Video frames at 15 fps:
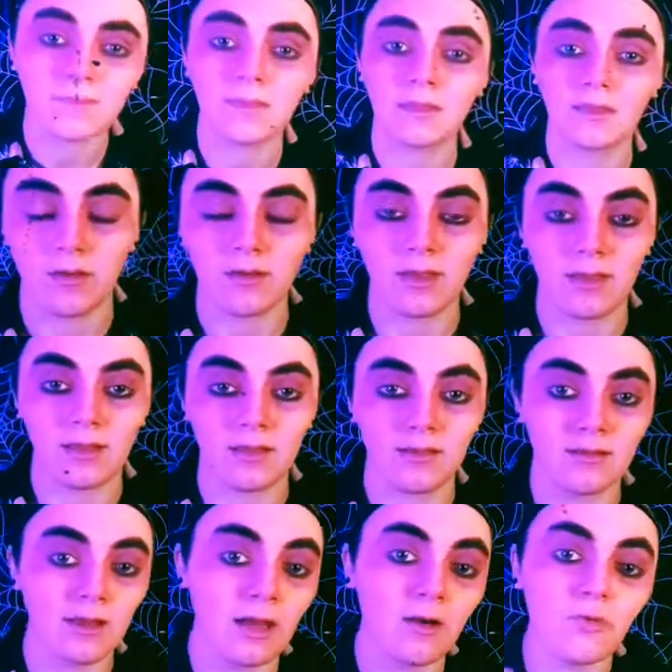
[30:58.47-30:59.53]
Okay,
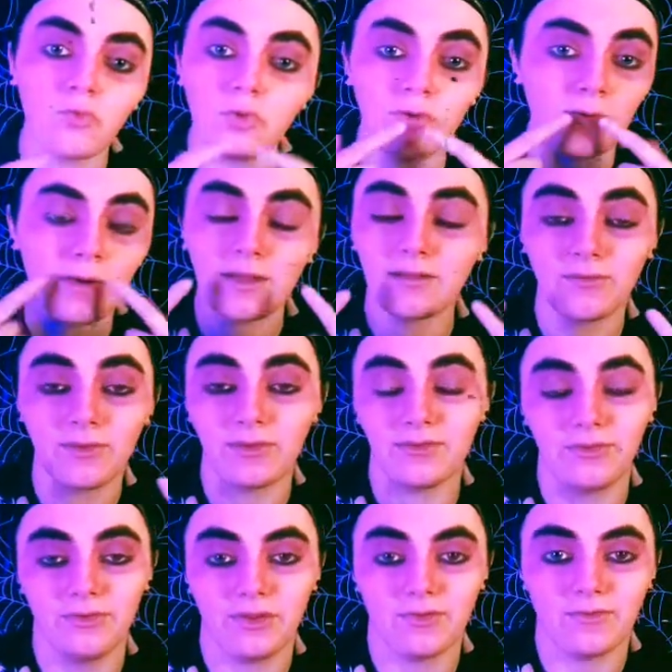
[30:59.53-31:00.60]
now we don't have to really do
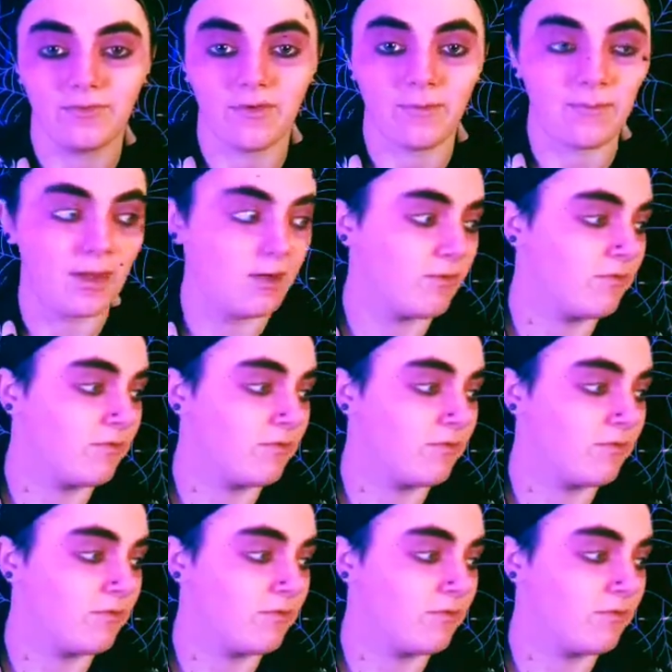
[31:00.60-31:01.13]
that with our mouth